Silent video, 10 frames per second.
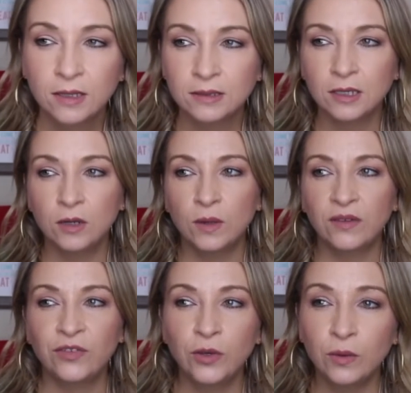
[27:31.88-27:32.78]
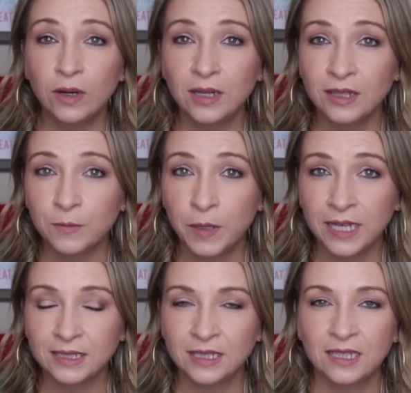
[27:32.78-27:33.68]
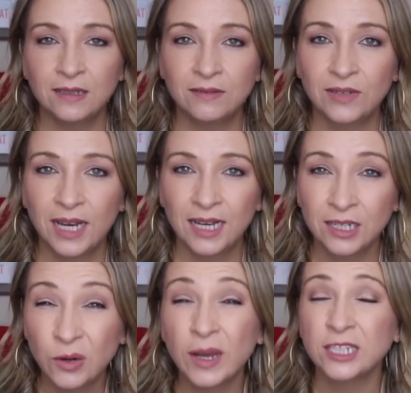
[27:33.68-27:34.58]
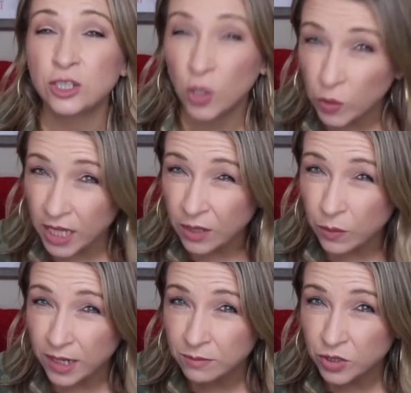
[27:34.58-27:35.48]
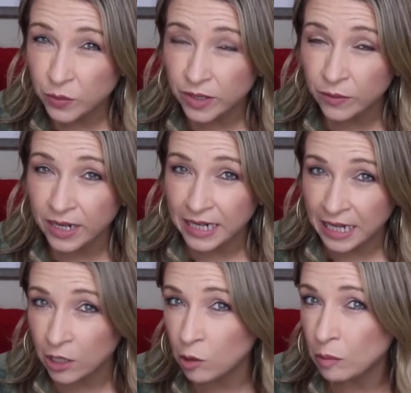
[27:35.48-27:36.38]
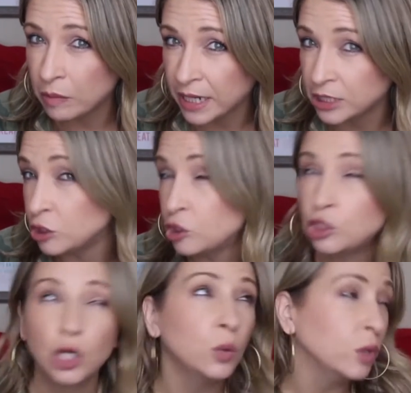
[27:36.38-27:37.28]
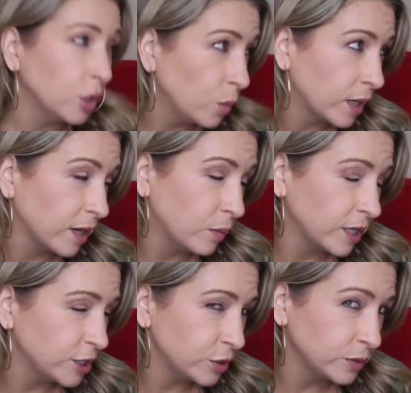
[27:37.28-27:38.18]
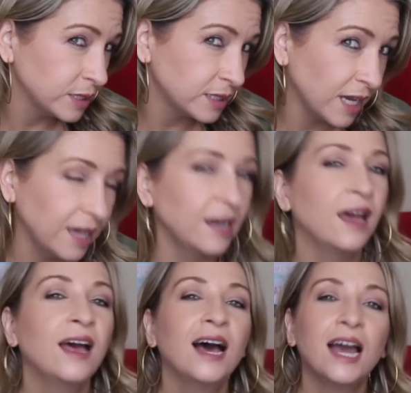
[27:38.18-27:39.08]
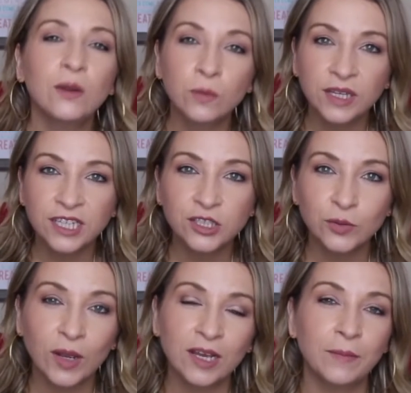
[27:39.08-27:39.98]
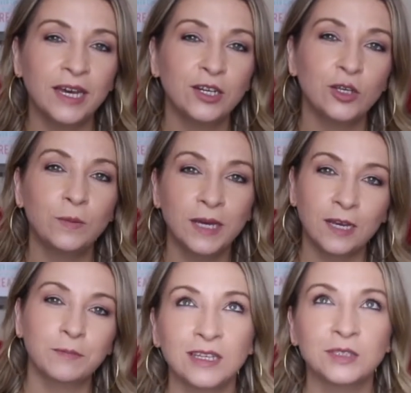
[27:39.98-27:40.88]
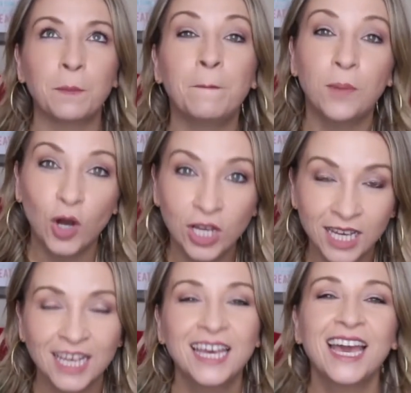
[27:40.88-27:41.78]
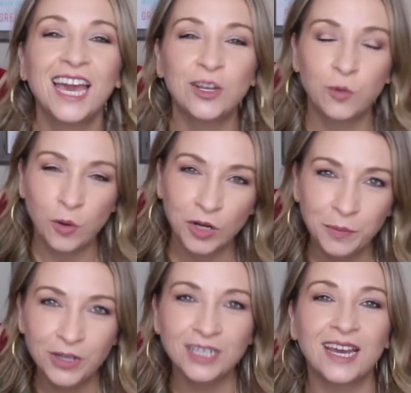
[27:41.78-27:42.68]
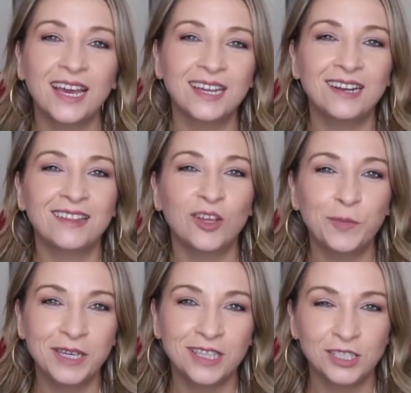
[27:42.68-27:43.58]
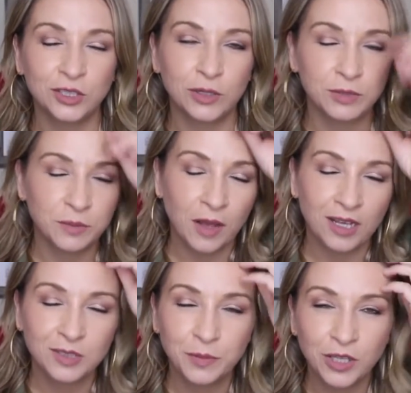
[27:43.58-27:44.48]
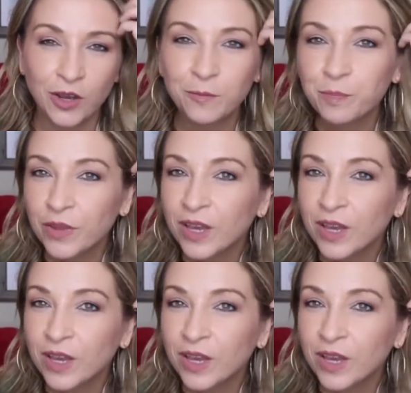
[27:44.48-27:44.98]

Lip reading: So if you are in the place of, I know I don't like what I'm doing right now, but I don't know what I want to do instead, I really do recommend you pick up this book and a workbook, and they'll be in the description box below.